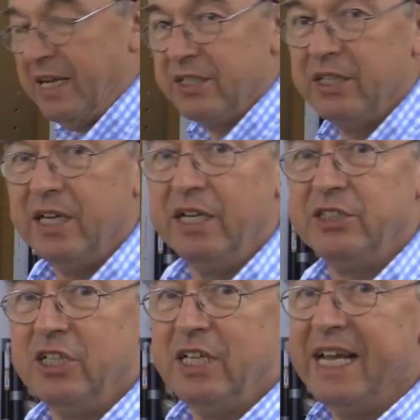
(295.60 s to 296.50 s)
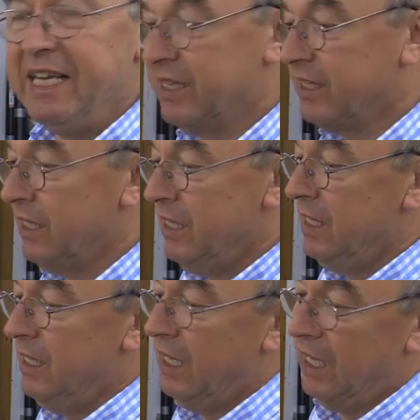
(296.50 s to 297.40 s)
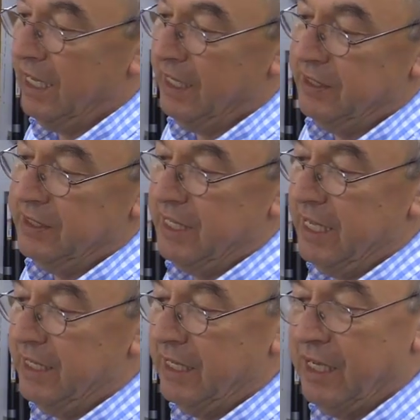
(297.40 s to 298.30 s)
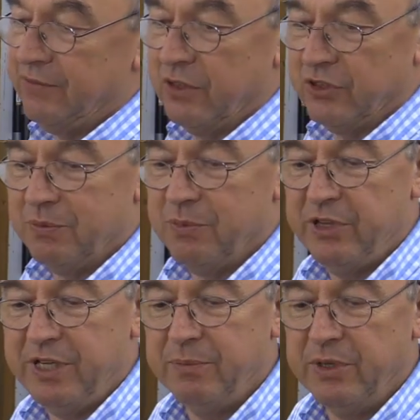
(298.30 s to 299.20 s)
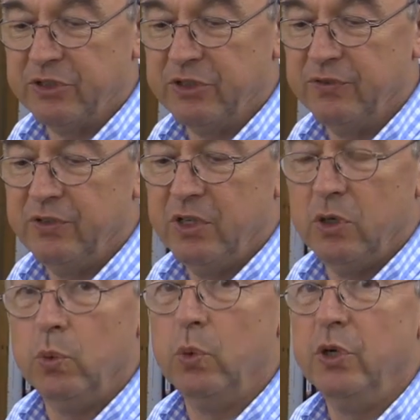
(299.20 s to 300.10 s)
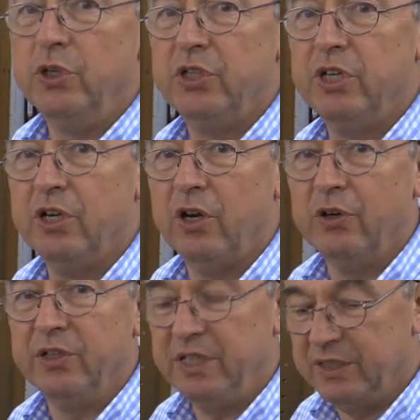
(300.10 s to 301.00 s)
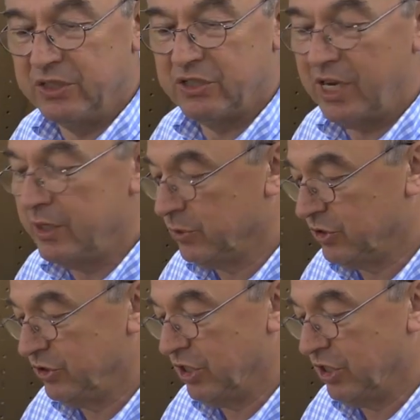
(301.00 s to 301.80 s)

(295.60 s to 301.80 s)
that to length, and then I've got some thin bits of wood on either side, which are